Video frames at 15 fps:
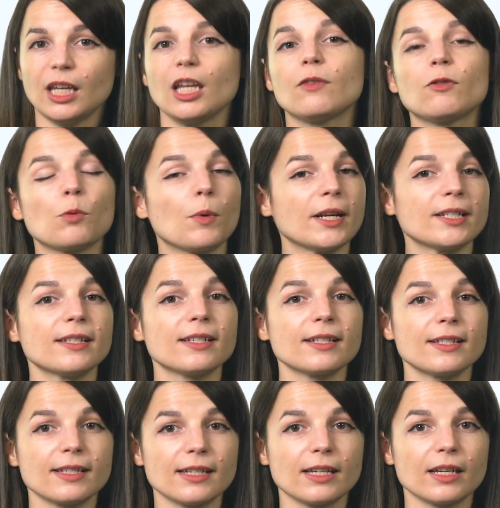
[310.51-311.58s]
If you want to
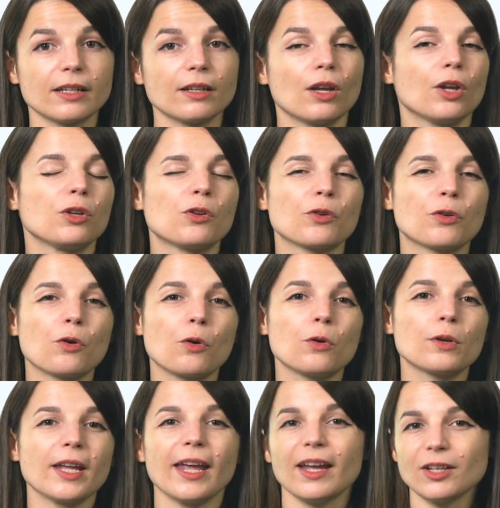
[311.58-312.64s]
succeed, your
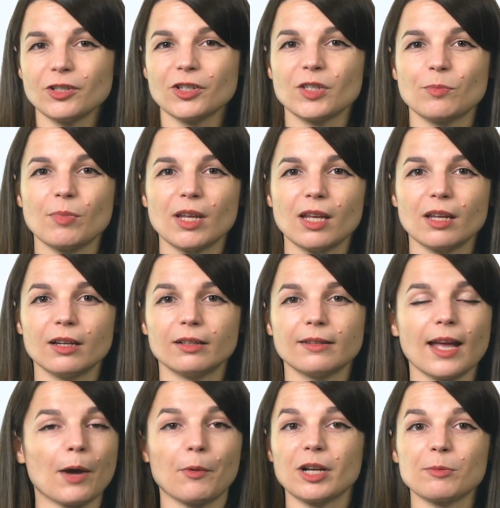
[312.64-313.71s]
goal can't just be,
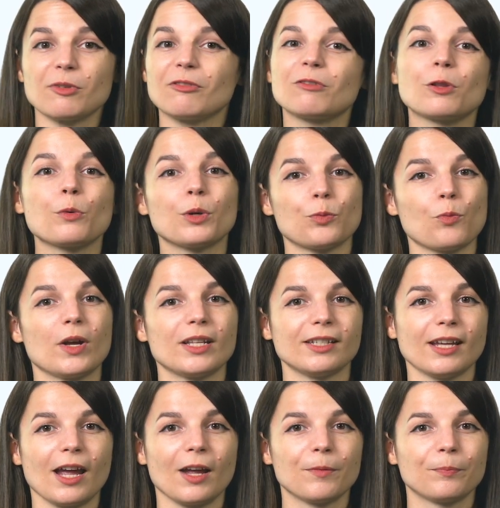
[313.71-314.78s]
I want to be fluent one
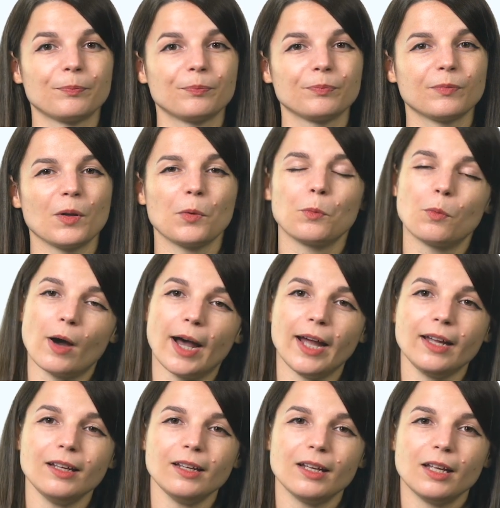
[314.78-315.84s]
day.
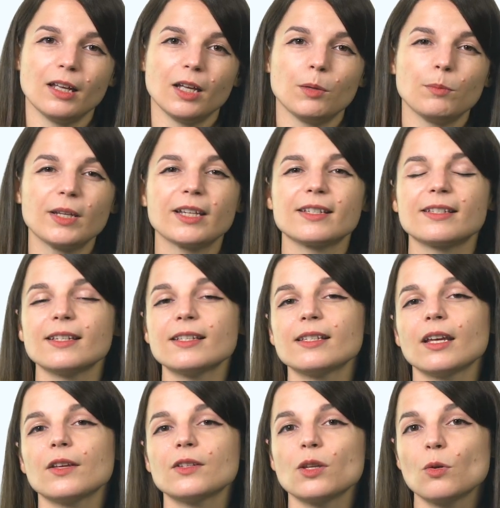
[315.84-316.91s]
Why? Because this
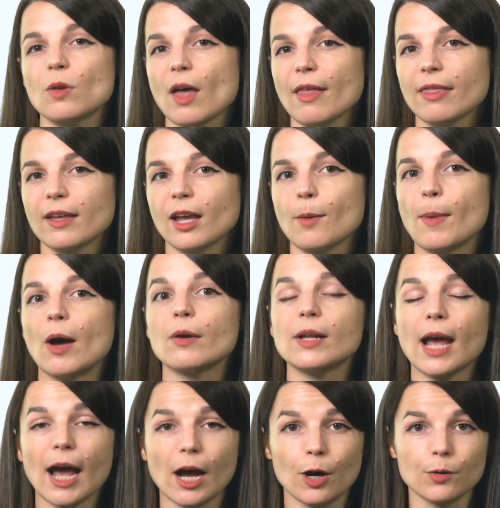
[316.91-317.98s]
tells you nothing about
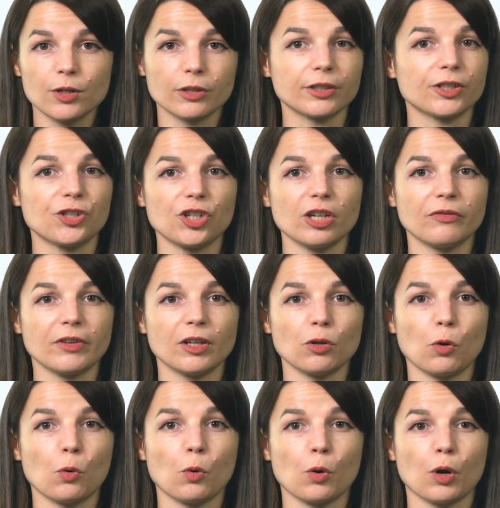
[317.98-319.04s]
how you'll achieve it
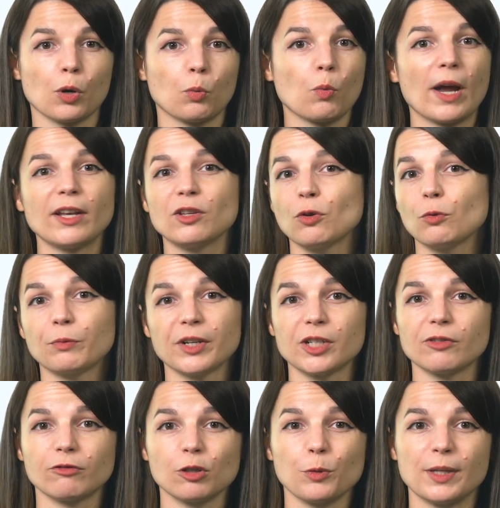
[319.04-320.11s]
or when you'll
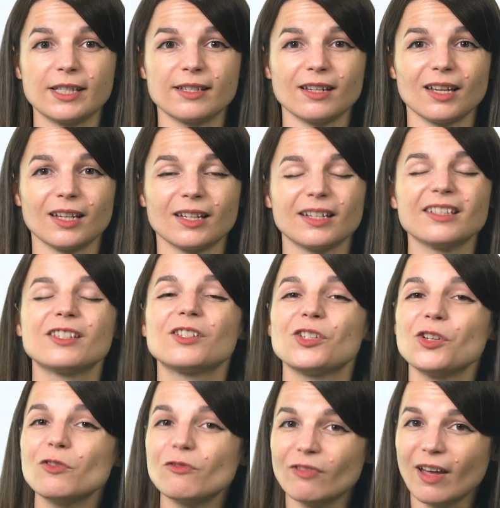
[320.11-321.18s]
reach fluency. It's
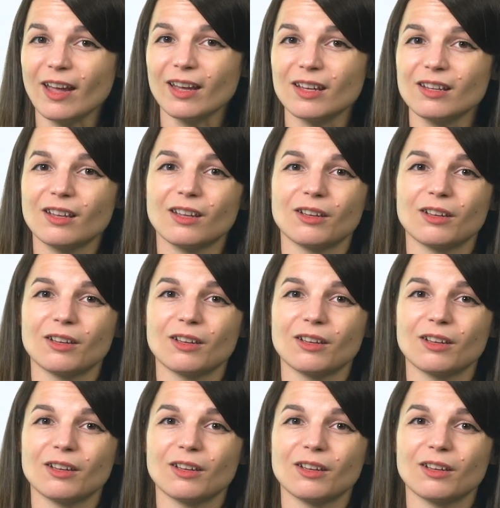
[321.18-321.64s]
too vague.